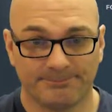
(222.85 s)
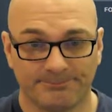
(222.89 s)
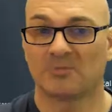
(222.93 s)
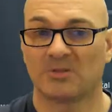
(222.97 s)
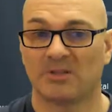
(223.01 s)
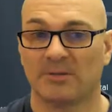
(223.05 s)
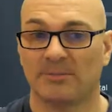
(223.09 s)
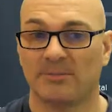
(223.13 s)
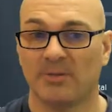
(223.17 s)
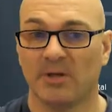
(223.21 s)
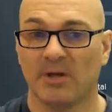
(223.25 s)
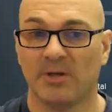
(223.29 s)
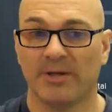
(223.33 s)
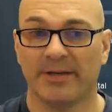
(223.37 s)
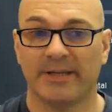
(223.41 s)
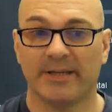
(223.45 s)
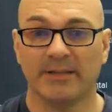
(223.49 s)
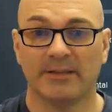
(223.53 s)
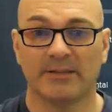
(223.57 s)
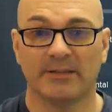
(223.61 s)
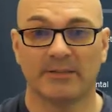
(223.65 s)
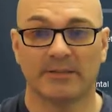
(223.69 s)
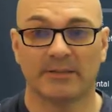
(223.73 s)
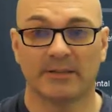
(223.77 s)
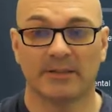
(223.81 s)
To be
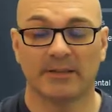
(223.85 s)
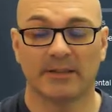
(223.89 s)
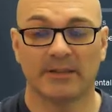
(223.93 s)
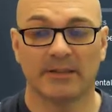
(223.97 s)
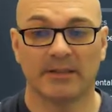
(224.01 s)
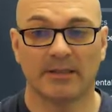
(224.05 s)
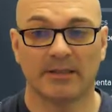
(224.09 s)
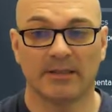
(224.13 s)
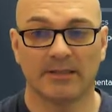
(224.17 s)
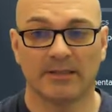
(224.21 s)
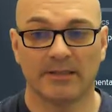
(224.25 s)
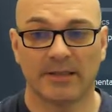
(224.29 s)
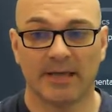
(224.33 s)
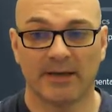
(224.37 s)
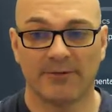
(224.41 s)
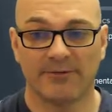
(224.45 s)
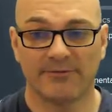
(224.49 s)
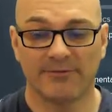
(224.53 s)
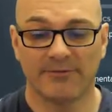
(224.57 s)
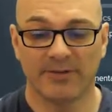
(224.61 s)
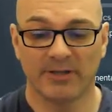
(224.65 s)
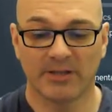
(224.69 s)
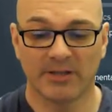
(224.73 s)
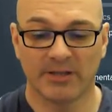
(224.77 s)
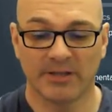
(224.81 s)
honest, that
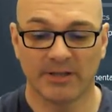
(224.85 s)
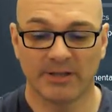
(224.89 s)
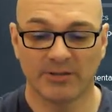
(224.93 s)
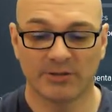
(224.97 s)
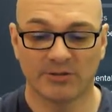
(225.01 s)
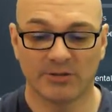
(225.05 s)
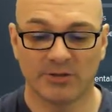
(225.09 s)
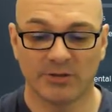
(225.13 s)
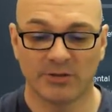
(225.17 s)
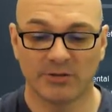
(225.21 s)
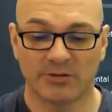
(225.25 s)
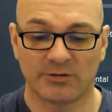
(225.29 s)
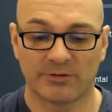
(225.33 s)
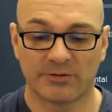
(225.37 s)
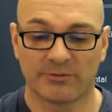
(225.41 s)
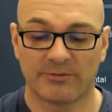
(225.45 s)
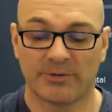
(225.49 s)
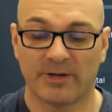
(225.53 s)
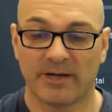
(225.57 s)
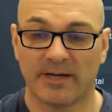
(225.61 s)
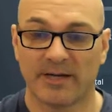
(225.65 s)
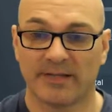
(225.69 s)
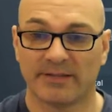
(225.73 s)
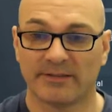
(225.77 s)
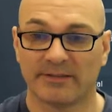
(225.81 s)
figure is due to
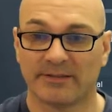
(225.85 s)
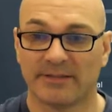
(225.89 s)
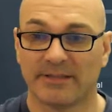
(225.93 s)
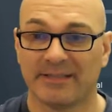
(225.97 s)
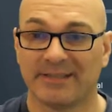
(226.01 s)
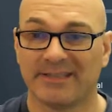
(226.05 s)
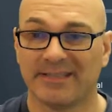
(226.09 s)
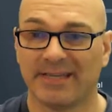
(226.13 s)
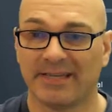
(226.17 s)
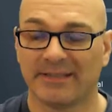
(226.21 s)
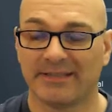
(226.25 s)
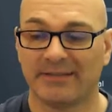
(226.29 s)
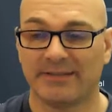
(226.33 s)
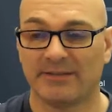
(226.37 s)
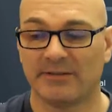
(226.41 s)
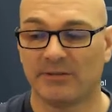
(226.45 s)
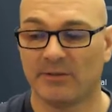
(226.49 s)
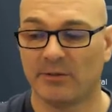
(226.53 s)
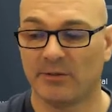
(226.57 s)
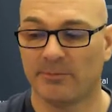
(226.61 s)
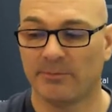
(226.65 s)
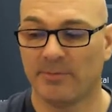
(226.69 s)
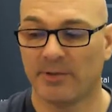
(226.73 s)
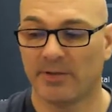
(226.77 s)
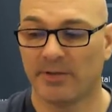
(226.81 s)
rise to
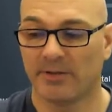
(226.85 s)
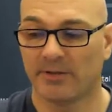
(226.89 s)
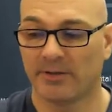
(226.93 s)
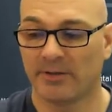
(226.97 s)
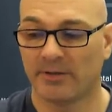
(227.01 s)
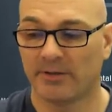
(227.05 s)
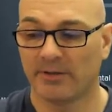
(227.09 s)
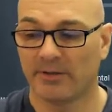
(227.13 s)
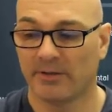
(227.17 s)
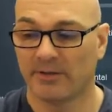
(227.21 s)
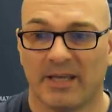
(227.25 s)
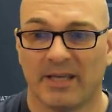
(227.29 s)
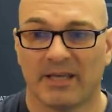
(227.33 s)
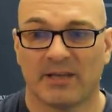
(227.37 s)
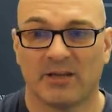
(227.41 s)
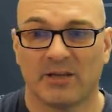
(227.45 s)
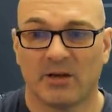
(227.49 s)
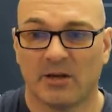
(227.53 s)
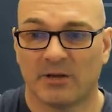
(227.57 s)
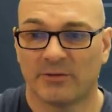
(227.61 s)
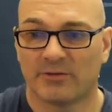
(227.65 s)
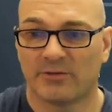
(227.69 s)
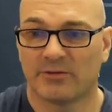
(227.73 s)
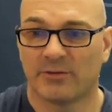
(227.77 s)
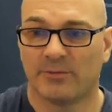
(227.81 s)
92 million. It
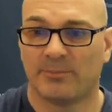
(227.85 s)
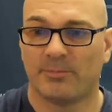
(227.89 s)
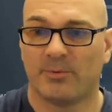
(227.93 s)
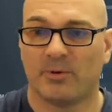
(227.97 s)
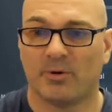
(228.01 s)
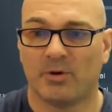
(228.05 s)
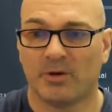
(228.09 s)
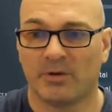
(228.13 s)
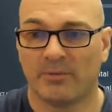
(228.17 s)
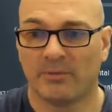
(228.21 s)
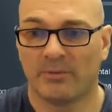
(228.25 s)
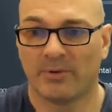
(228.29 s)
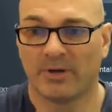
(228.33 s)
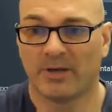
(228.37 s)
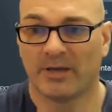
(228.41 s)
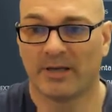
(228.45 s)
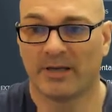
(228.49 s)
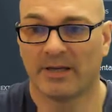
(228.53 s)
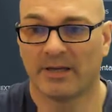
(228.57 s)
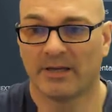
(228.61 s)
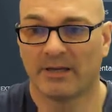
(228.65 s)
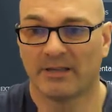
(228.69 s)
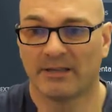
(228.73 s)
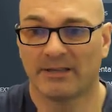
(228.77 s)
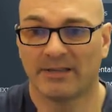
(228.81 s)
got to a point
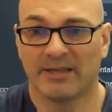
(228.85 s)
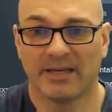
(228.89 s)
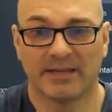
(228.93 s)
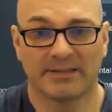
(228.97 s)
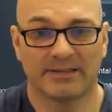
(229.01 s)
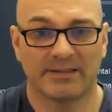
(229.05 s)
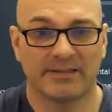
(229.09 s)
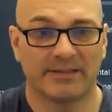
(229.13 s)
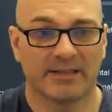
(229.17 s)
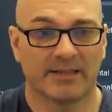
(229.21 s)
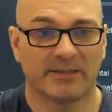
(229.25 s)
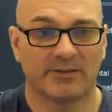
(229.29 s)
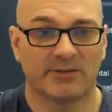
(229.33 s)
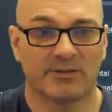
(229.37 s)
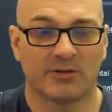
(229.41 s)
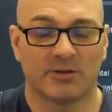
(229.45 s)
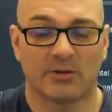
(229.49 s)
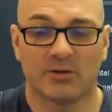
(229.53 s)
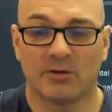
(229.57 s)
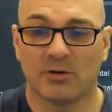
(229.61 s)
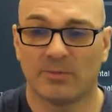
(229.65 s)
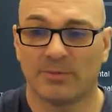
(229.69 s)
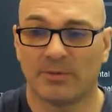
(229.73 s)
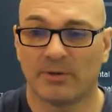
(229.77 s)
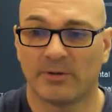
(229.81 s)
where, yes, he's had a
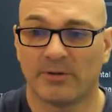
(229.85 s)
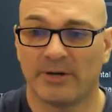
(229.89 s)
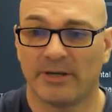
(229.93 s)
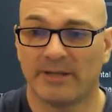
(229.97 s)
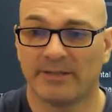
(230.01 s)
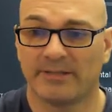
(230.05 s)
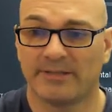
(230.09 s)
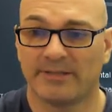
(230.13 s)
couple of great